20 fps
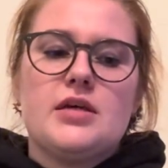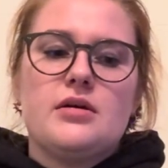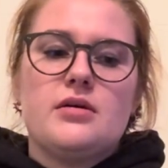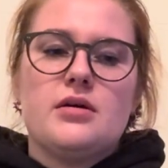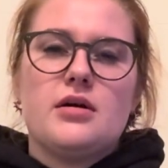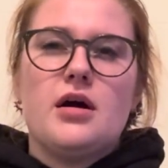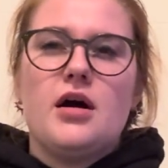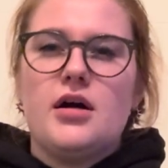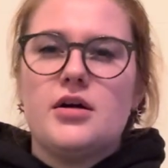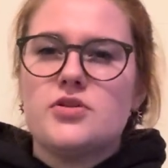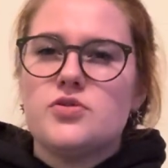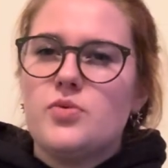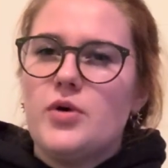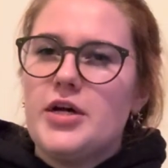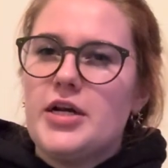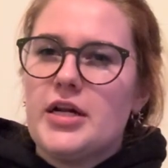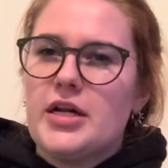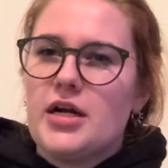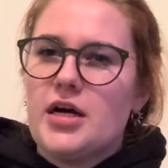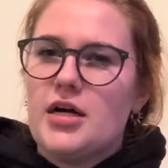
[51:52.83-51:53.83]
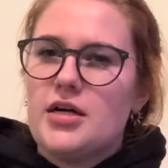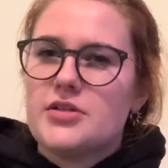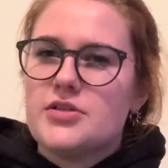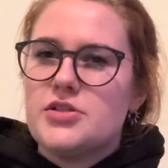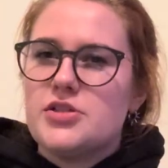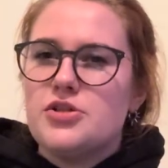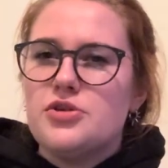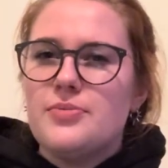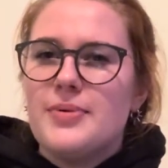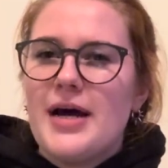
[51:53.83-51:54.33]
COX-1 and
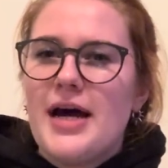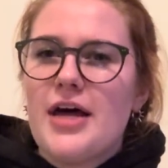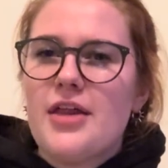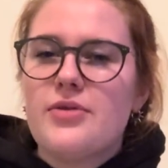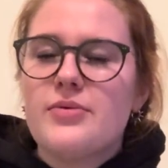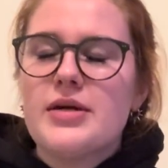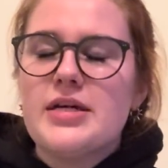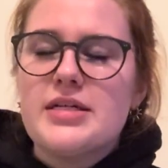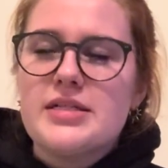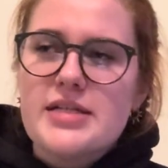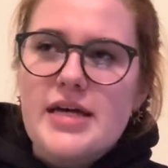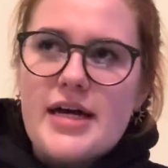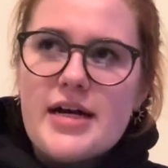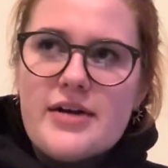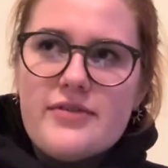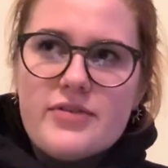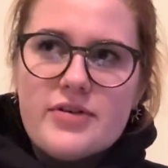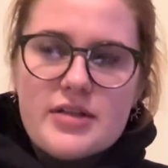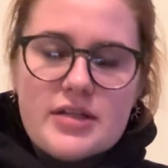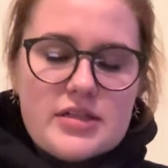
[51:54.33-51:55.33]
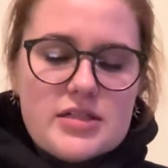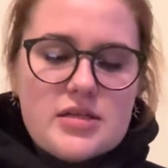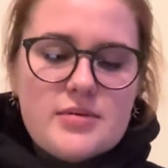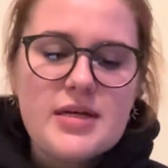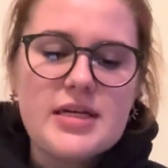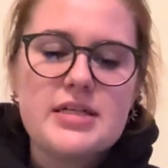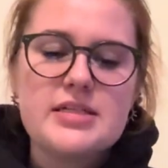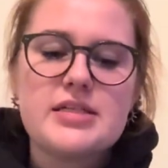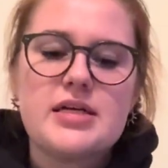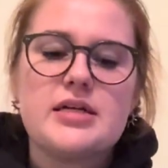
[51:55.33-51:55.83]
COX-2 pathways kind of for this to
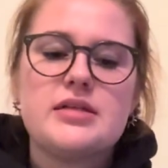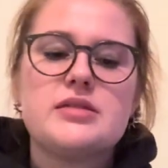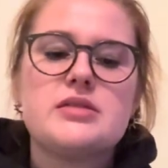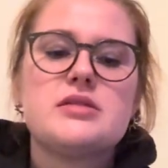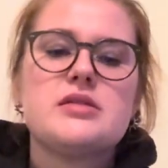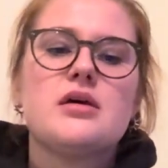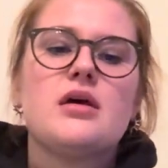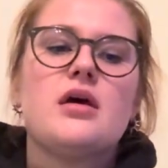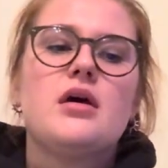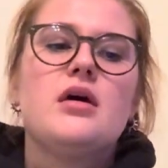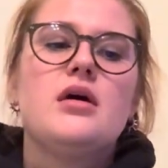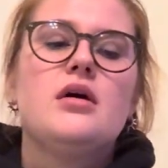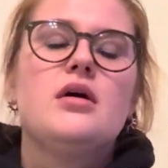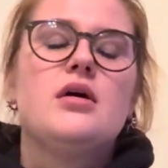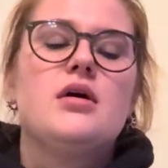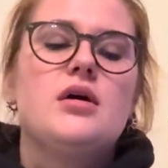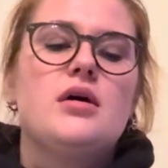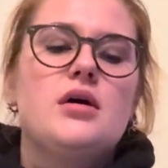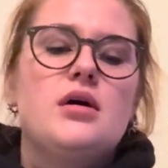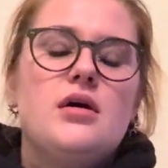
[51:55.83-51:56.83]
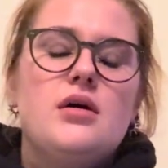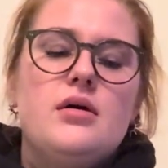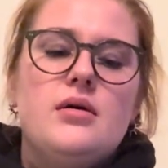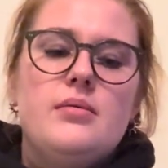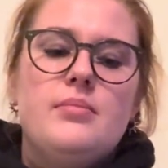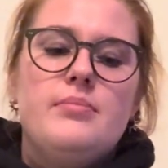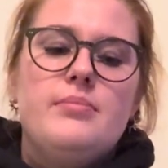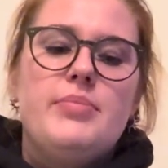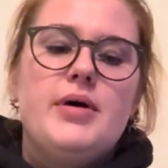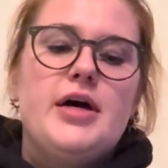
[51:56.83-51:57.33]
make sense.
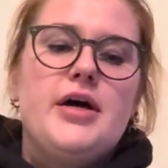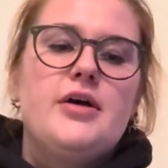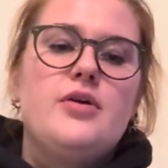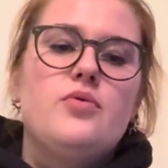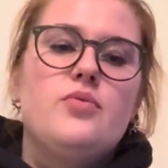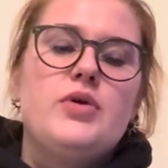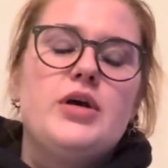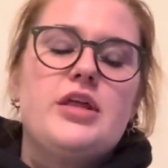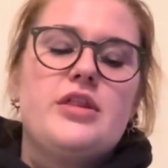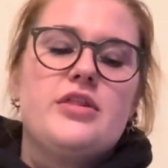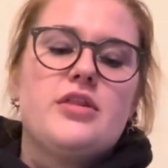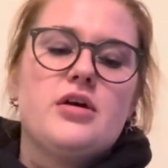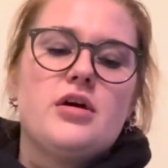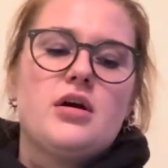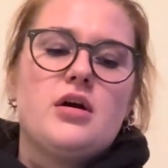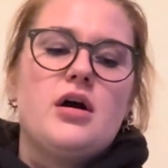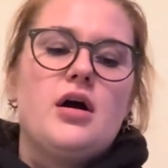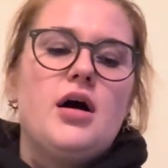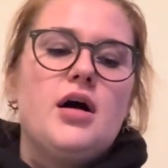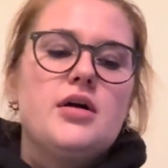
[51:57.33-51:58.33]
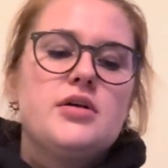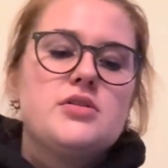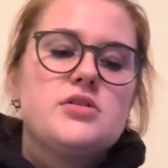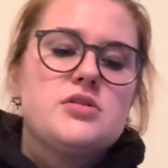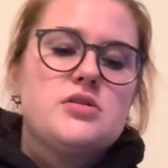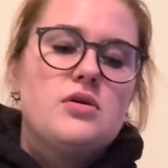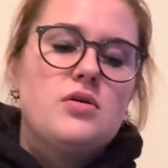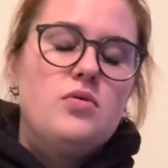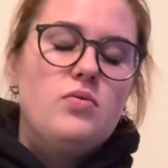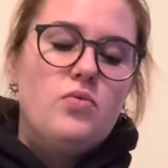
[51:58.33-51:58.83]
But with
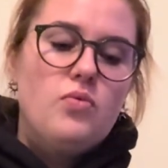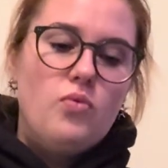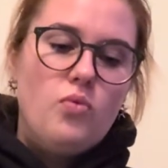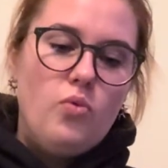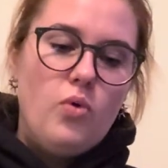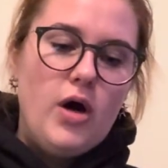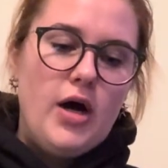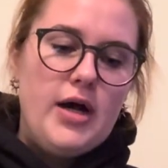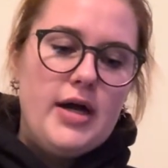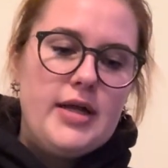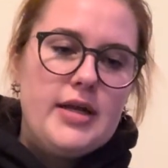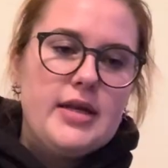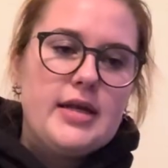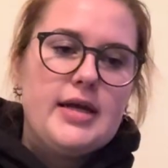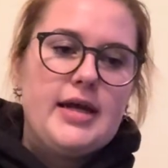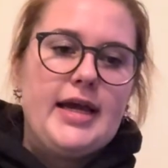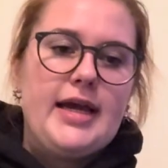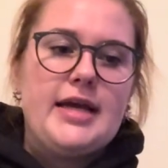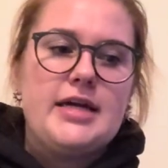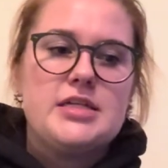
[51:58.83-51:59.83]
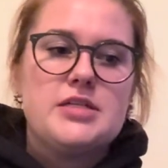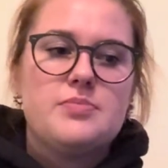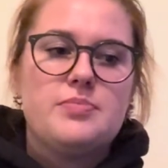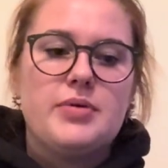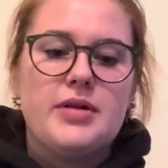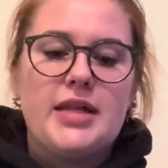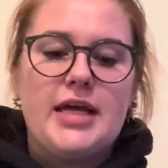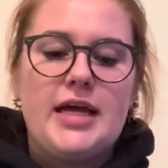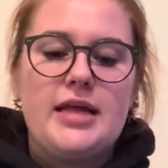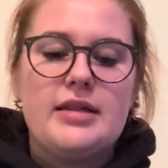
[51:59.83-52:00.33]
COX-1 and
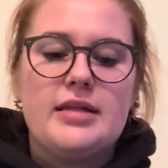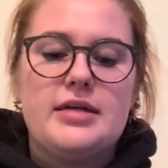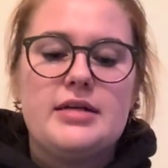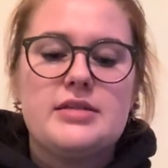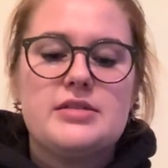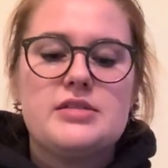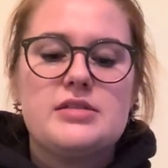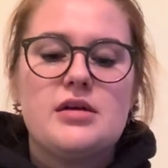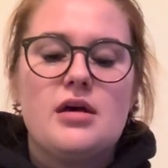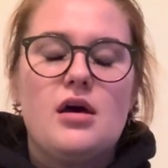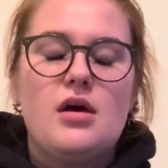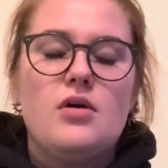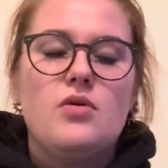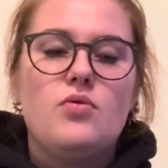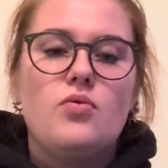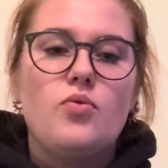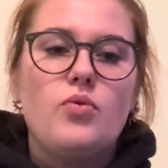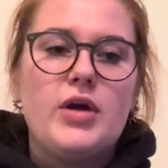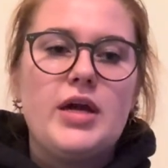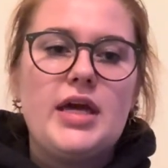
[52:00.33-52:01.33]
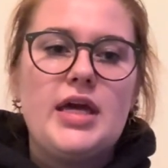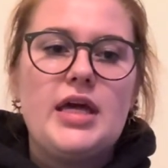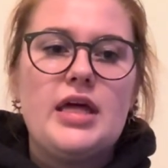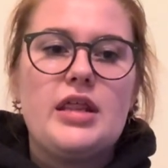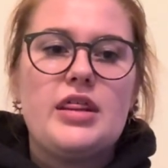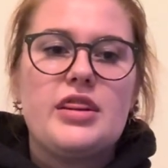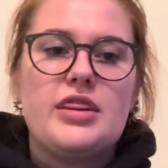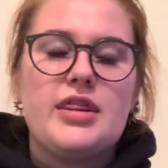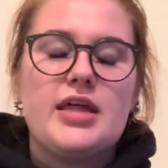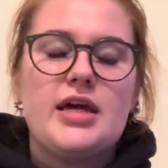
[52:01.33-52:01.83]
platelets, we
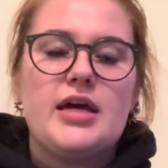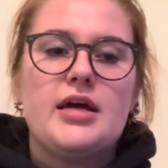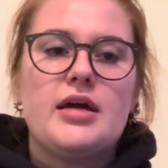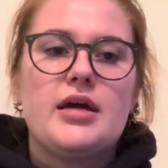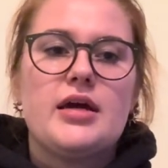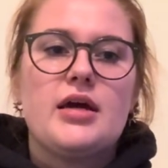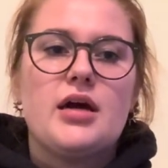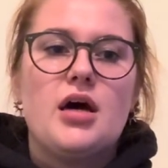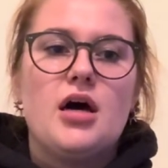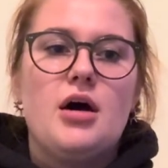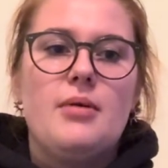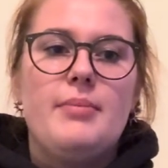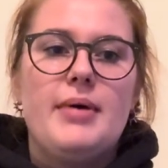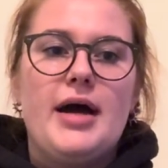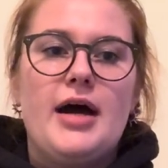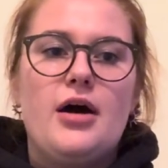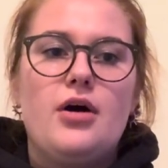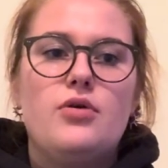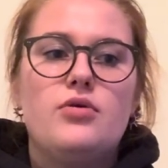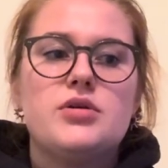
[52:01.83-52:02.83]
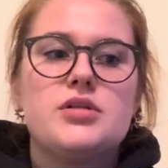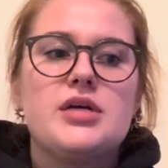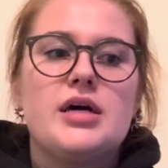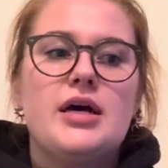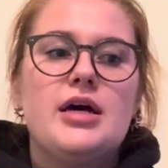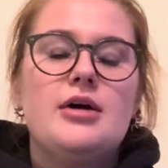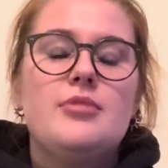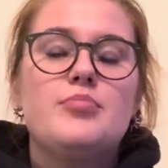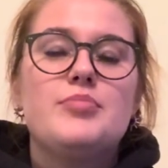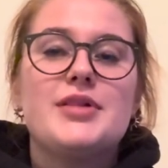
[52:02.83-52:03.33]
think about
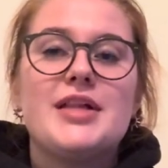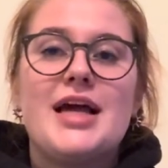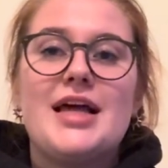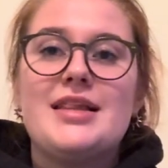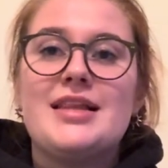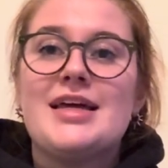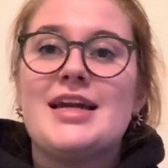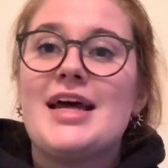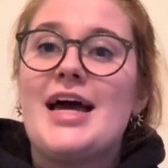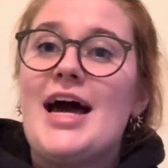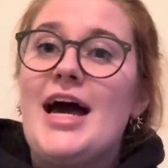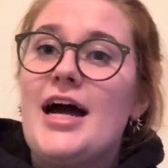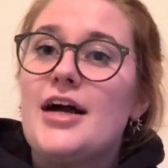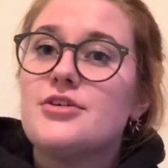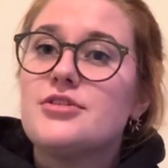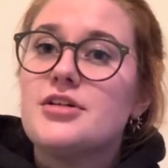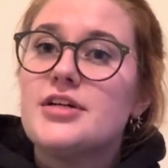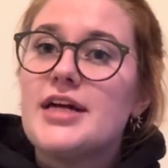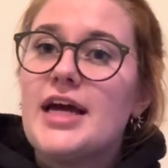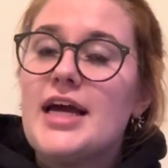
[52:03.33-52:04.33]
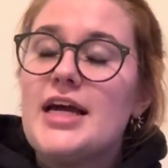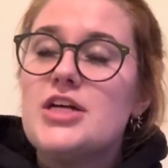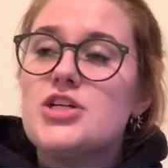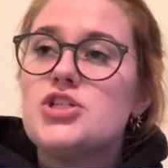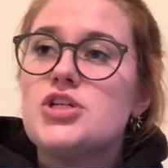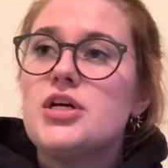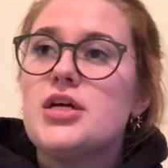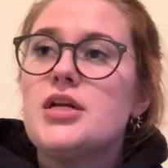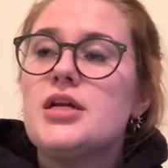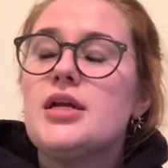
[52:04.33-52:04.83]
platelet
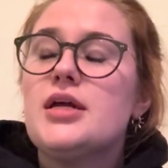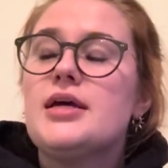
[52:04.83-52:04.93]
aggregation